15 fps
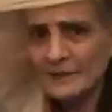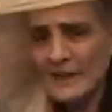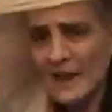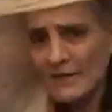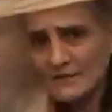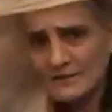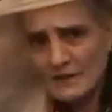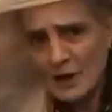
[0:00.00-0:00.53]

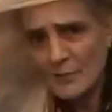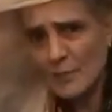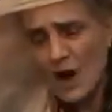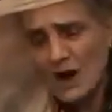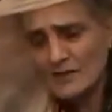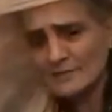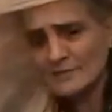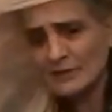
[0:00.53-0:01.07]
left a
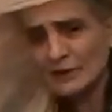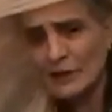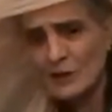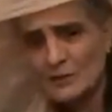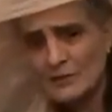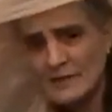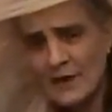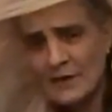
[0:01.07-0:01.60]
box of
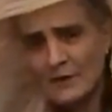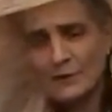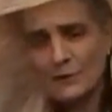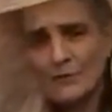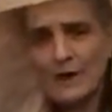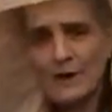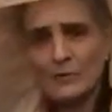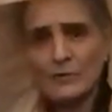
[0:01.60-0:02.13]
clothes out in the
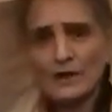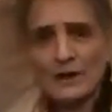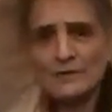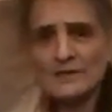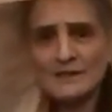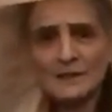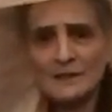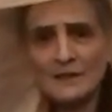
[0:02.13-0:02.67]
rain when I
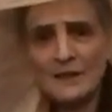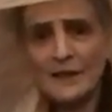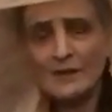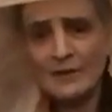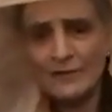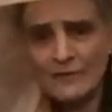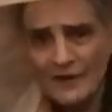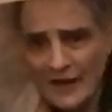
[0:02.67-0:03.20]
was cleaning
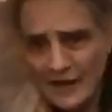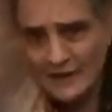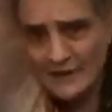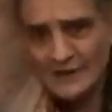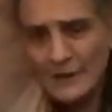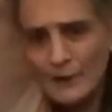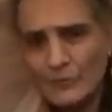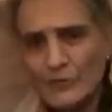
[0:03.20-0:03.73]
out the van the
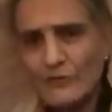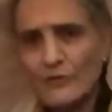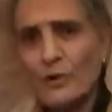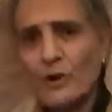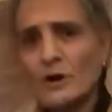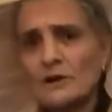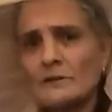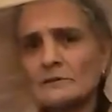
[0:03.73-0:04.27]
day
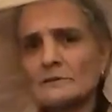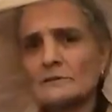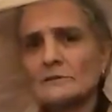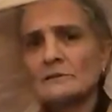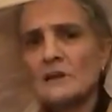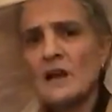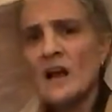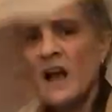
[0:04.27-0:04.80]
before.
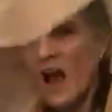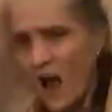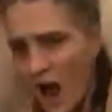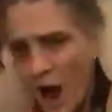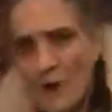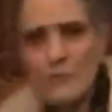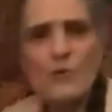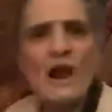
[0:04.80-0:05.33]

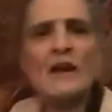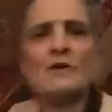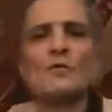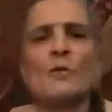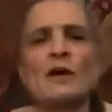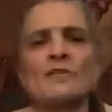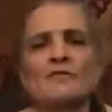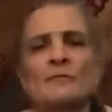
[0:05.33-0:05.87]
I ran
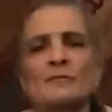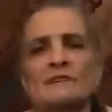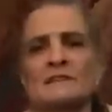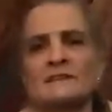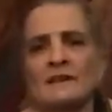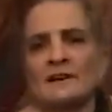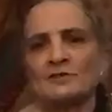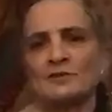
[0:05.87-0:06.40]
away from
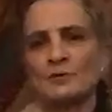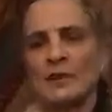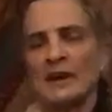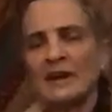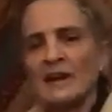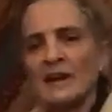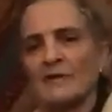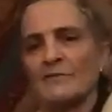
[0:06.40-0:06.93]
this tantrum
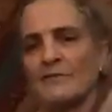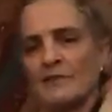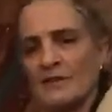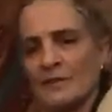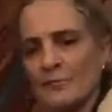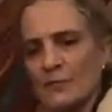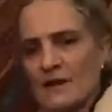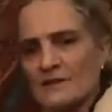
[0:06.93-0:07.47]
and hid for
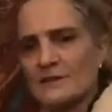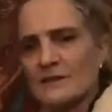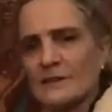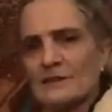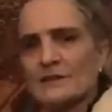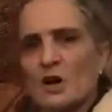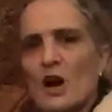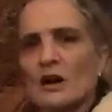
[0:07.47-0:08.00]
the rest of the
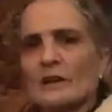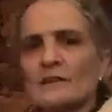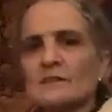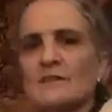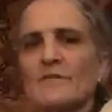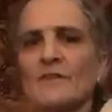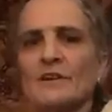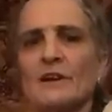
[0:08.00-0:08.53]
darkness
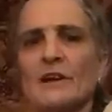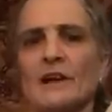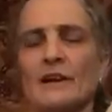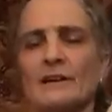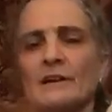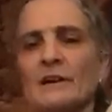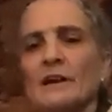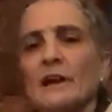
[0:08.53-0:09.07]
of the
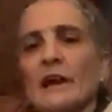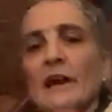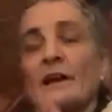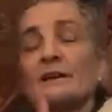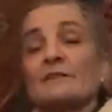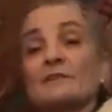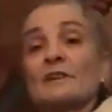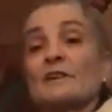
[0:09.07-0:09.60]
night
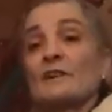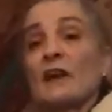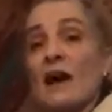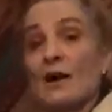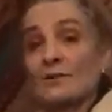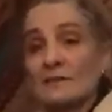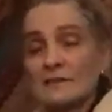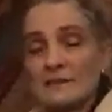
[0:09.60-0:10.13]
in a little
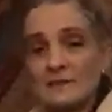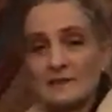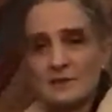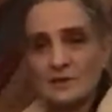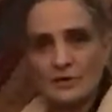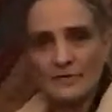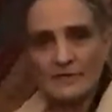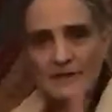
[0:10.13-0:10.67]
house that
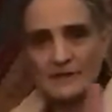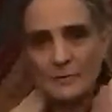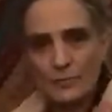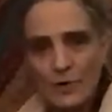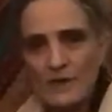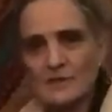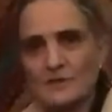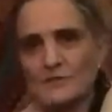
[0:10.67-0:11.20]
served as a
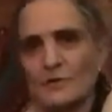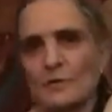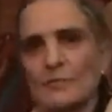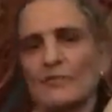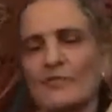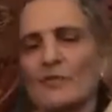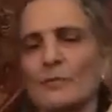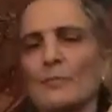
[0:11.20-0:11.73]
restroom
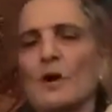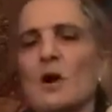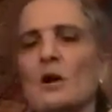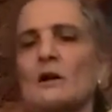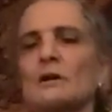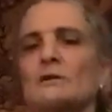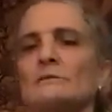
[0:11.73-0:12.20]
for the park.